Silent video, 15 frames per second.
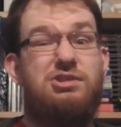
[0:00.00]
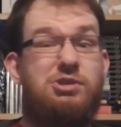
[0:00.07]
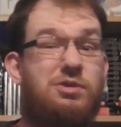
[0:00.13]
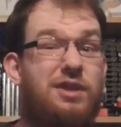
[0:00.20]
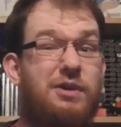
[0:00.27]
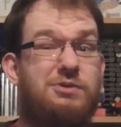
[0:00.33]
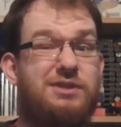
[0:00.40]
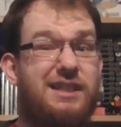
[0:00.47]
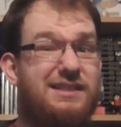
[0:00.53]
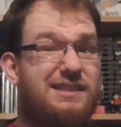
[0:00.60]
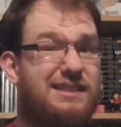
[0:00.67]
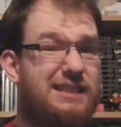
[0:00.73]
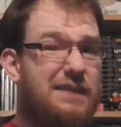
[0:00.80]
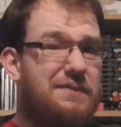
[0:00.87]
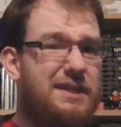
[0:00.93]

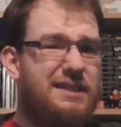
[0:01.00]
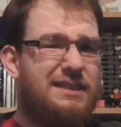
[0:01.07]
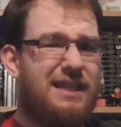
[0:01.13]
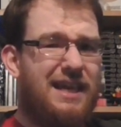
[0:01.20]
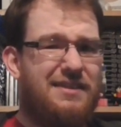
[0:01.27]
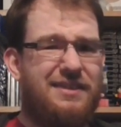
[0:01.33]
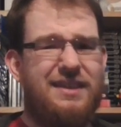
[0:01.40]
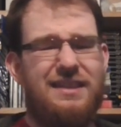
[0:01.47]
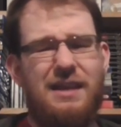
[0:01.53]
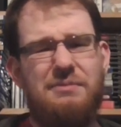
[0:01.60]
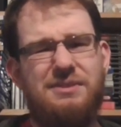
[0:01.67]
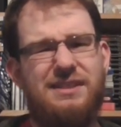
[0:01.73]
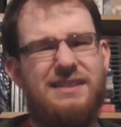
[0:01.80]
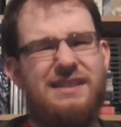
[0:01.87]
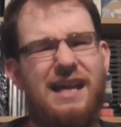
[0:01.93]
2007. I think that
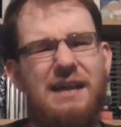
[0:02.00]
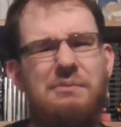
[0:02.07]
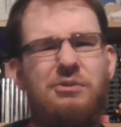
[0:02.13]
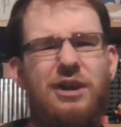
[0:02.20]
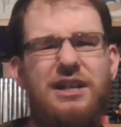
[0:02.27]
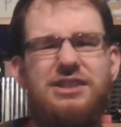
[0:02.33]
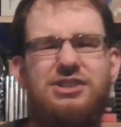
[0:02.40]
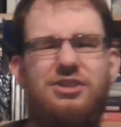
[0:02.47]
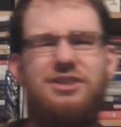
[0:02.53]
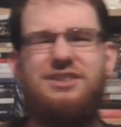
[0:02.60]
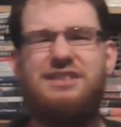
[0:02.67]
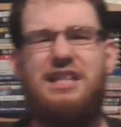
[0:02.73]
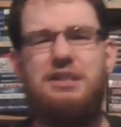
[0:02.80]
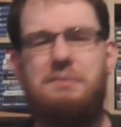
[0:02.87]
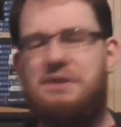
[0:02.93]
was the time where I sort of
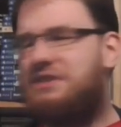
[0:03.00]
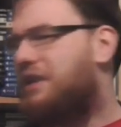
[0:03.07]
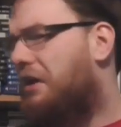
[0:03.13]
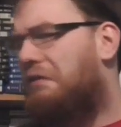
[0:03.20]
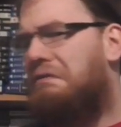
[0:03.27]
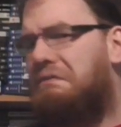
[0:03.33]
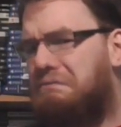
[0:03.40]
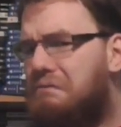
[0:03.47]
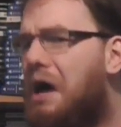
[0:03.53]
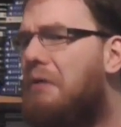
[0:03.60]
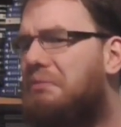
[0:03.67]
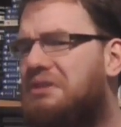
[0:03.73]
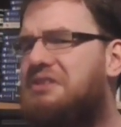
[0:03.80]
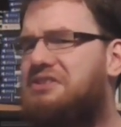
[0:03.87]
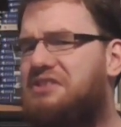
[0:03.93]
said to myself,
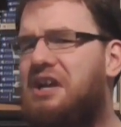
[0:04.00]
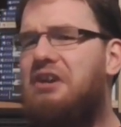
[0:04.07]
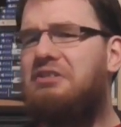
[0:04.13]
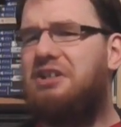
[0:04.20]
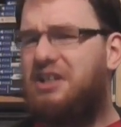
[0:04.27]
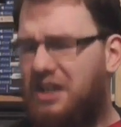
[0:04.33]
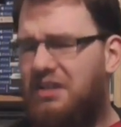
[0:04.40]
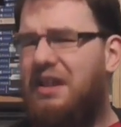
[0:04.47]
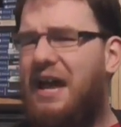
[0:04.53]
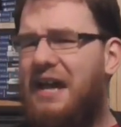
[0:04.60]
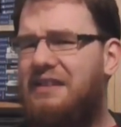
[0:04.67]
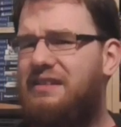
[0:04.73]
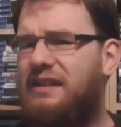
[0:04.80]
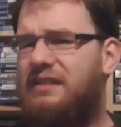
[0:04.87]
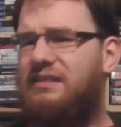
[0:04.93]
I'm going to start
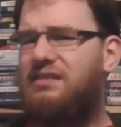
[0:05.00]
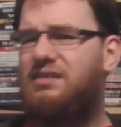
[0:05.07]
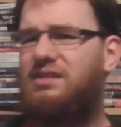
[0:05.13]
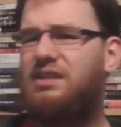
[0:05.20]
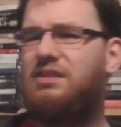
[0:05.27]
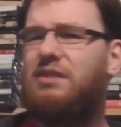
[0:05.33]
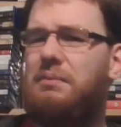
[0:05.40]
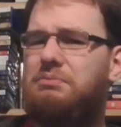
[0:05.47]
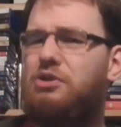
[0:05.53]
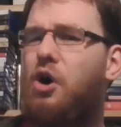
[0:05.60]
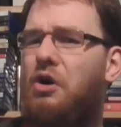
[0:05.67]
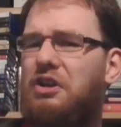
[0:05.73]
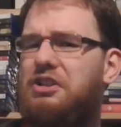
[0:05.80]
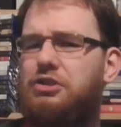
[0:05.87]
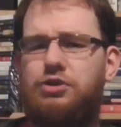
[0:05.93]
collecting. You know, I'm
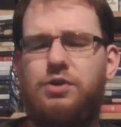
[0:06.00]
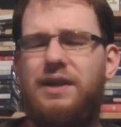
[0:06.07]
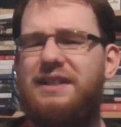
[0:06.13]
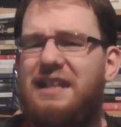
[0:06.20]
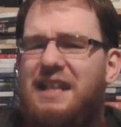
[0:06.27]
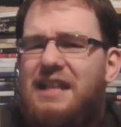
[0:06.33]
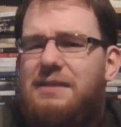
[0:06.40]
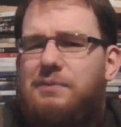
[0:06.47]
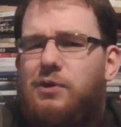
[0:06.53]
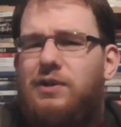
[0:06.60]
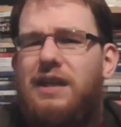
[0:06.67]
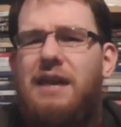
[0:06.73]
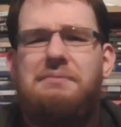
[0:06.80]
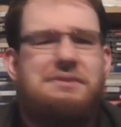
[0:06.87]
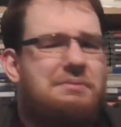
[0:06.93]
not going to trade in any more
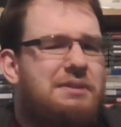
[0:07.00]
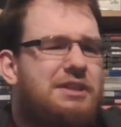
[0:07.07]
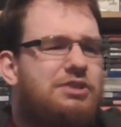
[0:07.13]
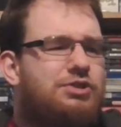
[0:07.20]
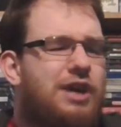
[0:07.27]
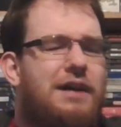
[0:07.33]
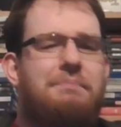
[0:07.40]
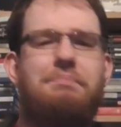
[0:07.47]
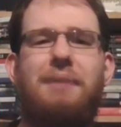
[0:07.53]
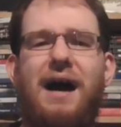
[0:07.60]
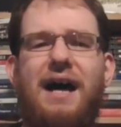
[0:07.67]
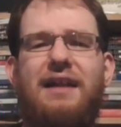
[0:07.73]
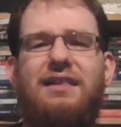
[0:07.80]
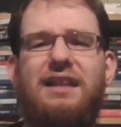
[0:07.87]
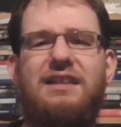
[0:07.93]
games. I'm going to try and
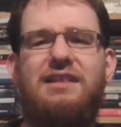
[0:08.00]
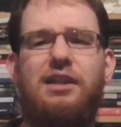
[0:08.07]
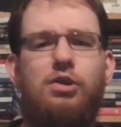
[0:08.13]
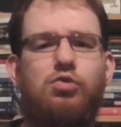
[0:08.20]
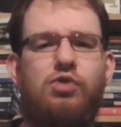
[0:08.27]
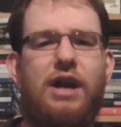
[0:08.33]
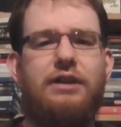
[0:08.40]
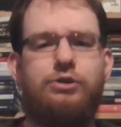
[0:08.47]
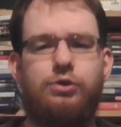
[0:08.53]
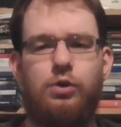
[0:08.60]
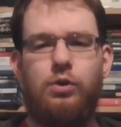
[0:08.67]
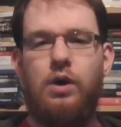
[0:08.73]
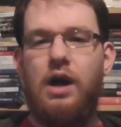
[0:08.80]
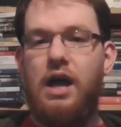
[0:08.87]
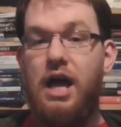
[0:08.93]
buy like little
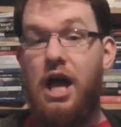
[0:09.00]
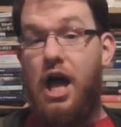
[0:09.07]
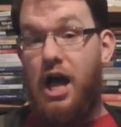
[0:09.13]
retro